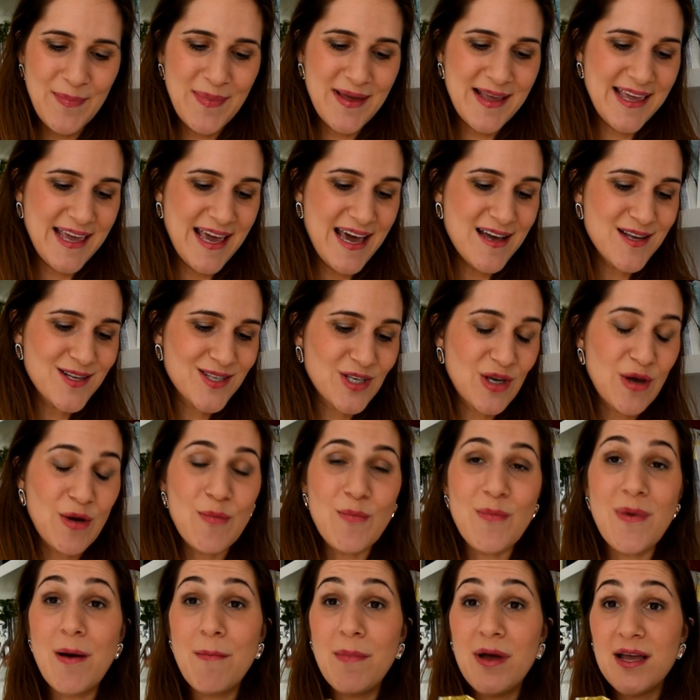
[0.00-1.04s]
yeah, so
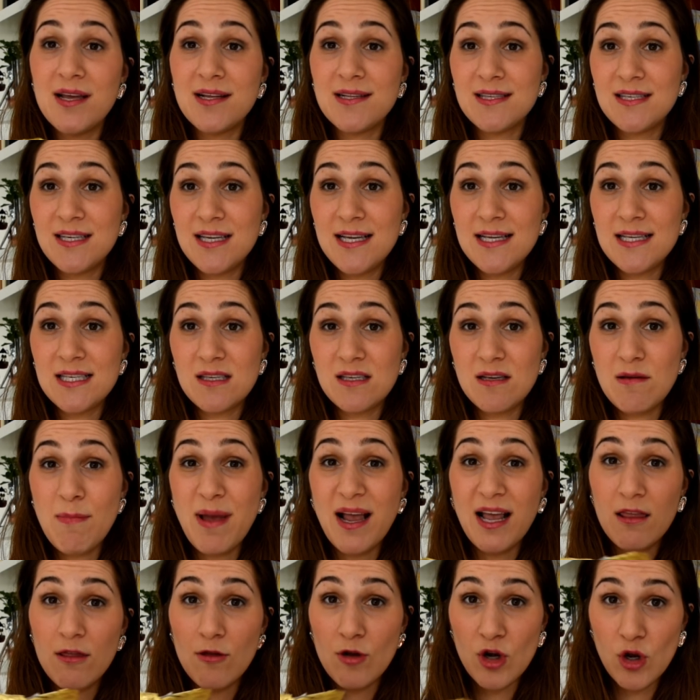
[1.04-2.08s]
it is
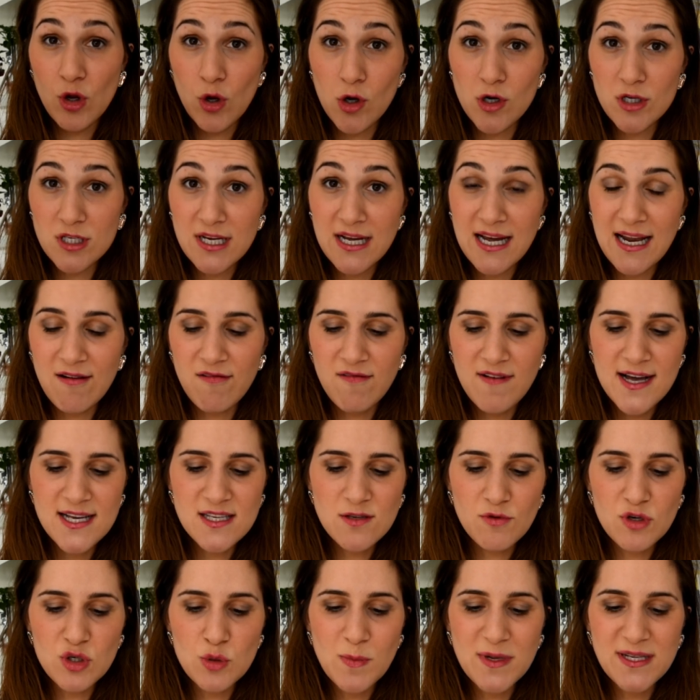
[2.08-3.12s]
Makedonikos halvas,
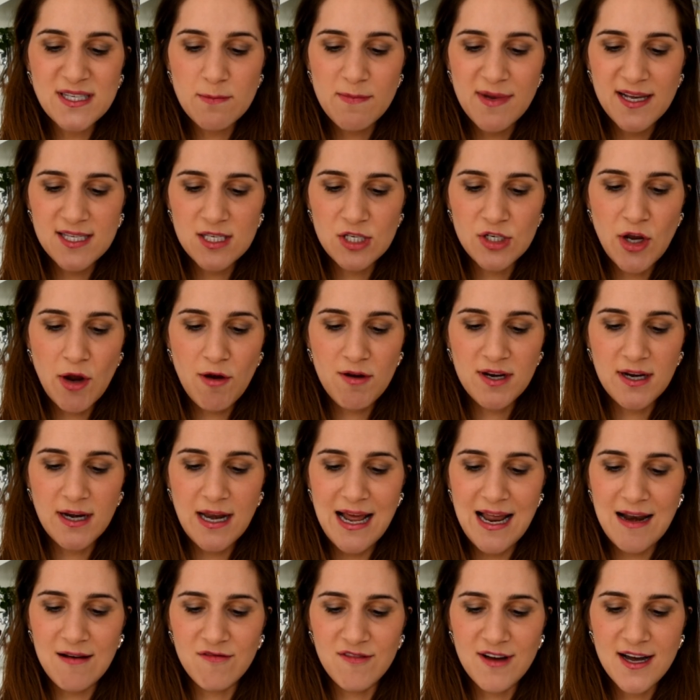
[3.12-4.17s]
which means Macedonian
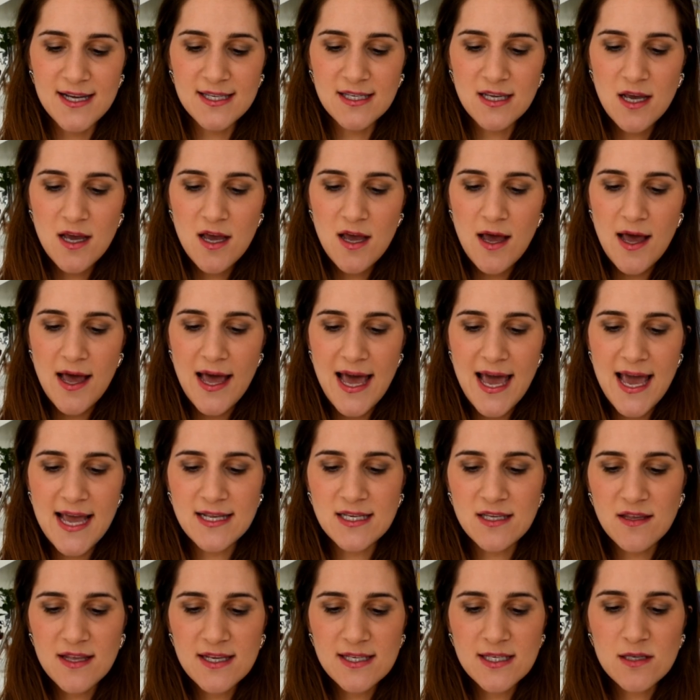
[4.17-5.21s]
halvas, and
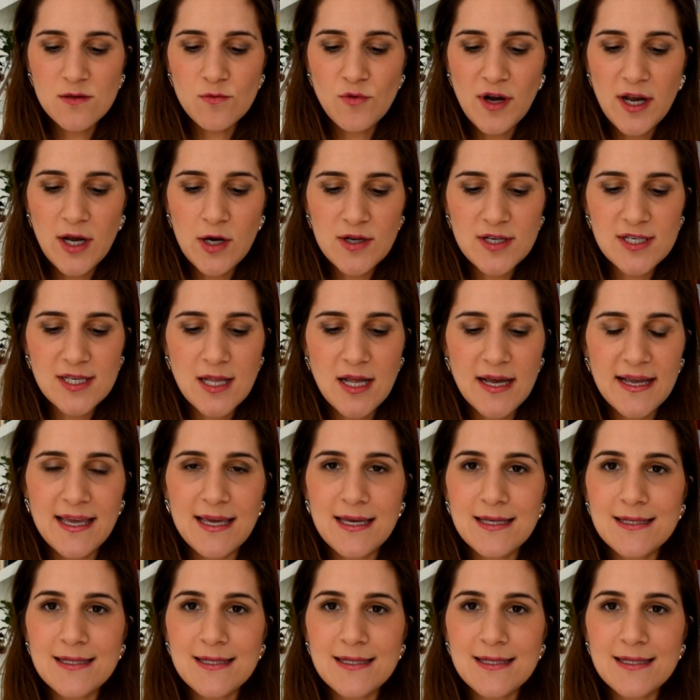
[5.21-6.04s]
this is what it looks like.